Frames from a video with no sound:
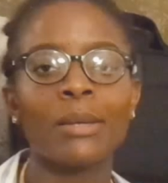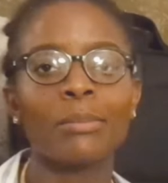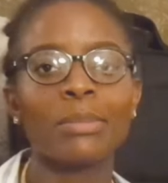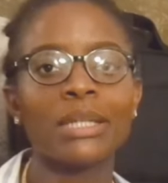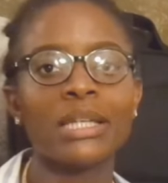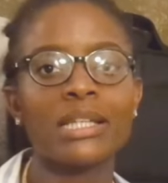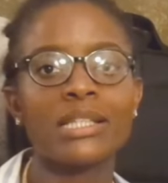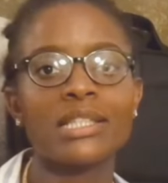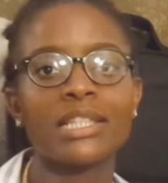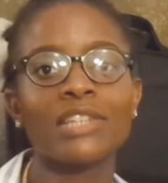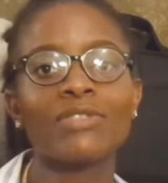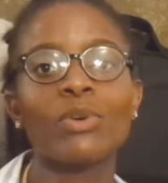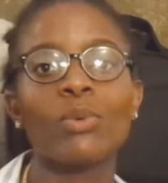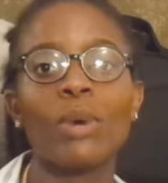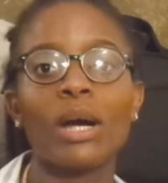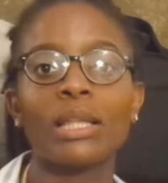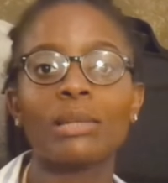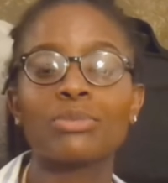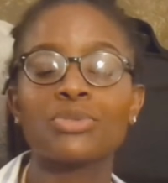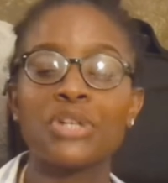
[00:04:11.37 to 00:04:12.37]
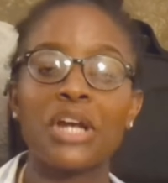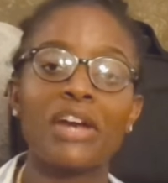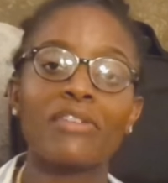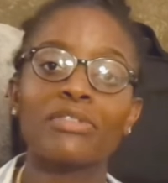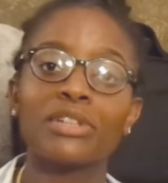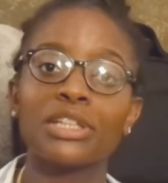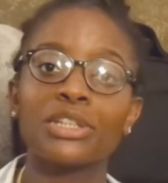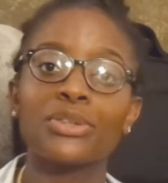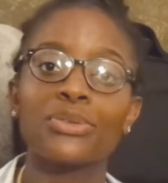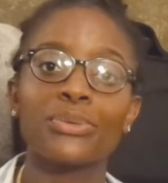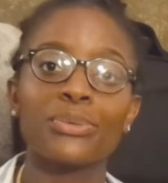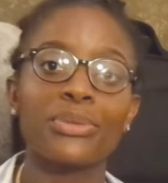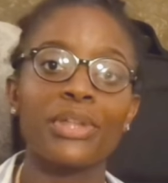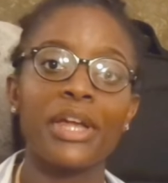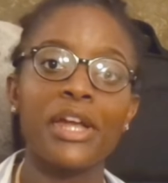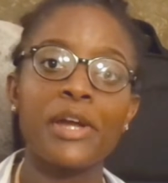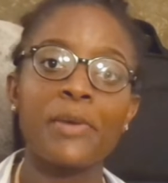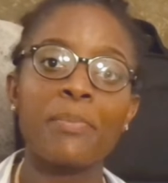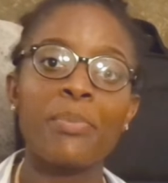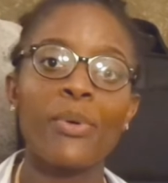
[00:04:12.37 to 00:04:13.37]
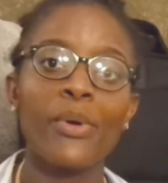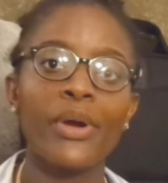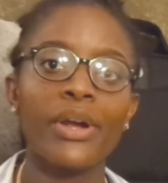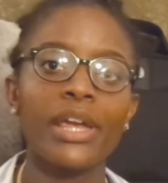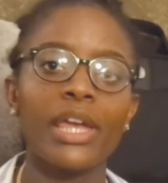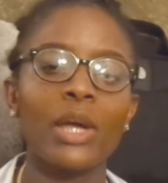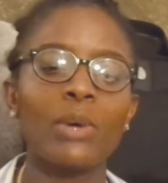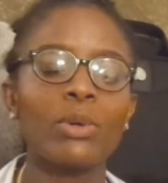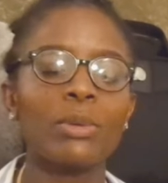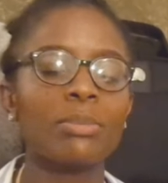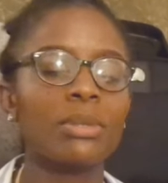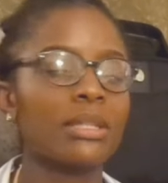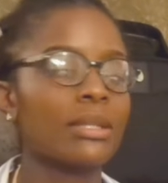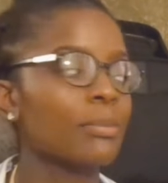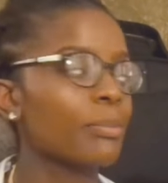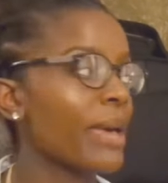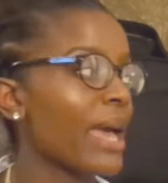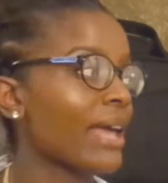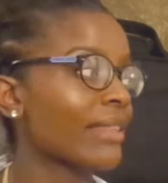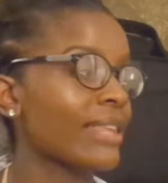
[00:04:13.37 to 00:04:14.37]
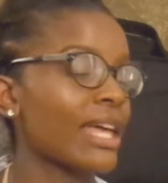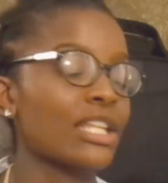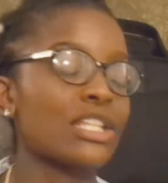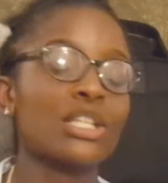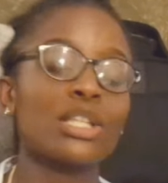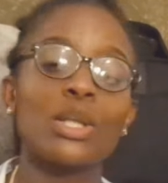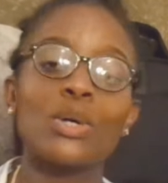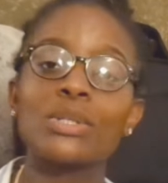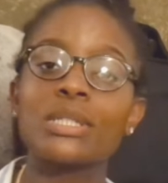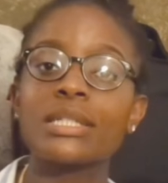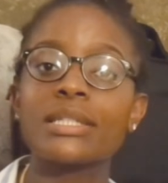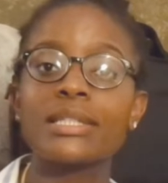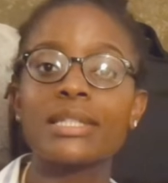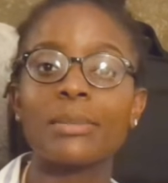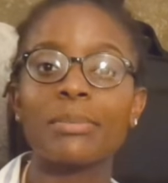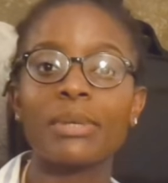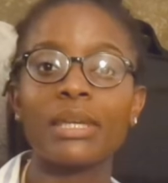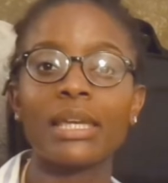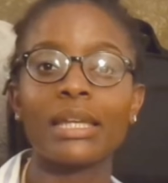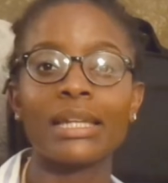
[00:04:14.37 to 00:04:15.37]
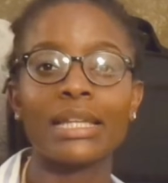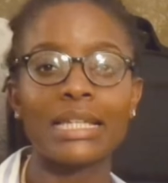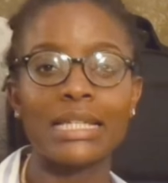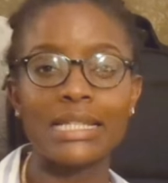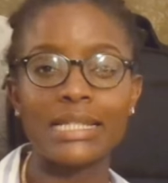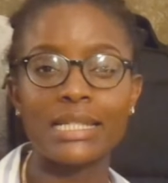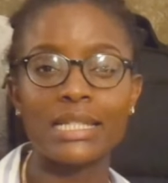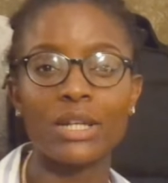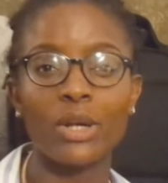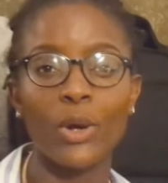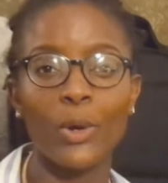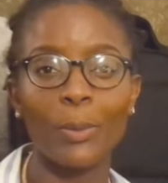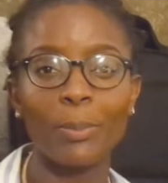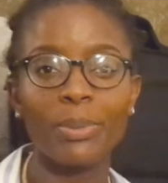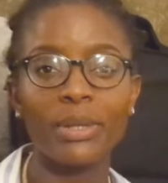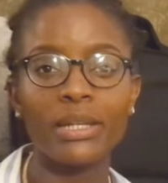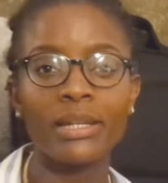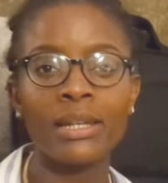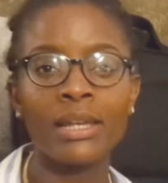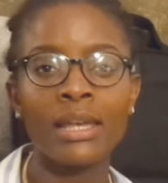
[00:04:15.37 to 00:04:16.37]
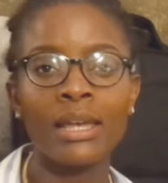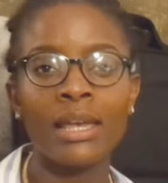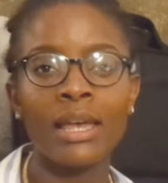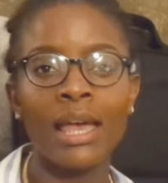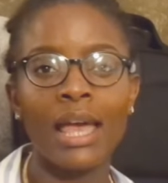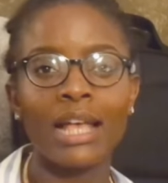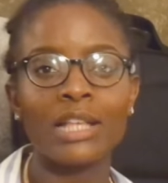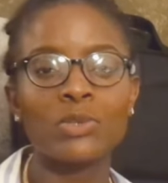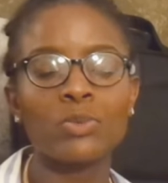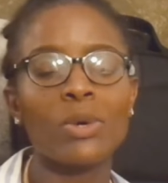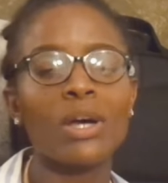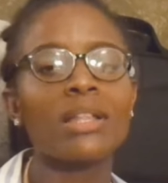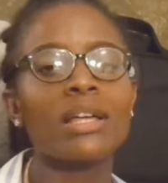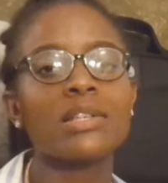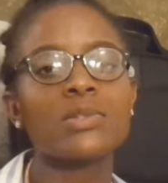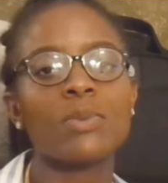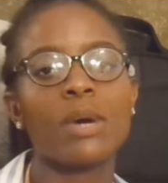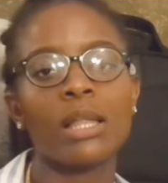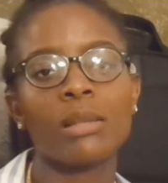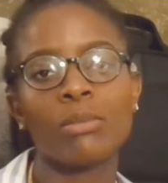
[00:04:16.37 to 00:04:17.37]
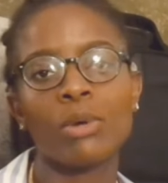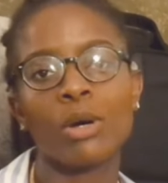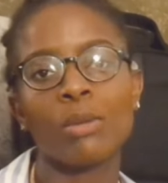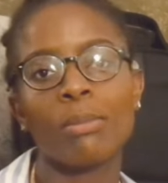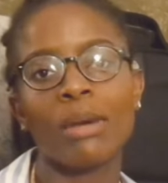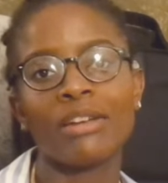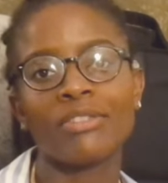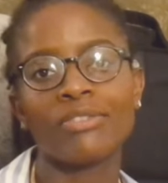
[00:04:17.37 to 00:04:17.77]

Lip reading: Because even while I'm traveling through the airport, it will be the bag that is closest to me and easy to open, as well as while I'm on my